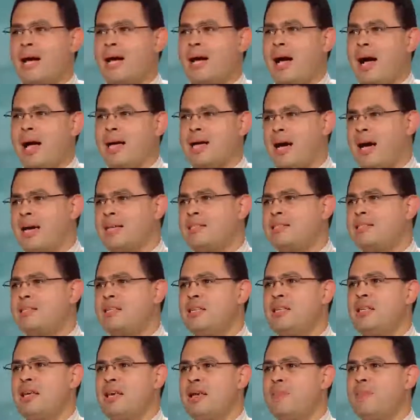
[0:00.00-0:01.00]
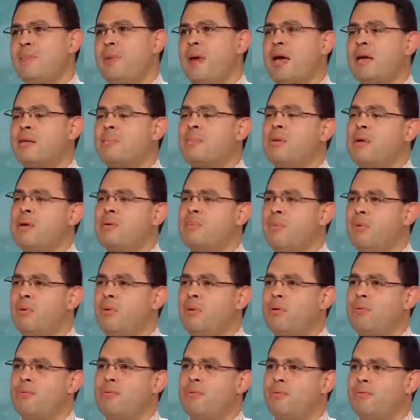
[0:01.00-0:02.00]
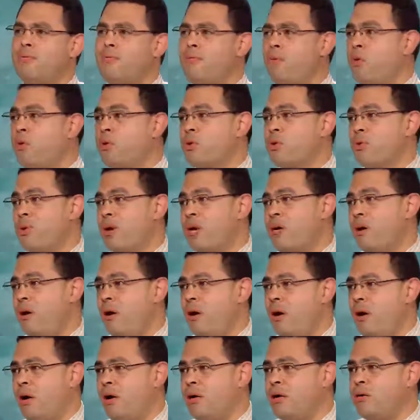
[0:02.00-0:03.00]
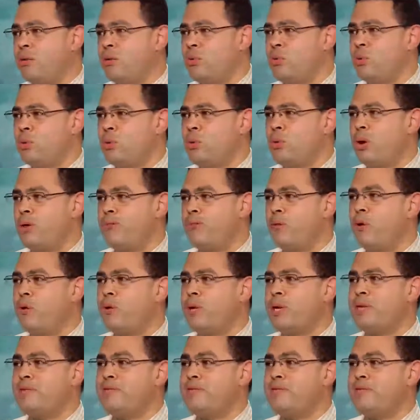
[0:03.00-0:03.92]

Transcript: I see the impact being more from fourth grade on, who have already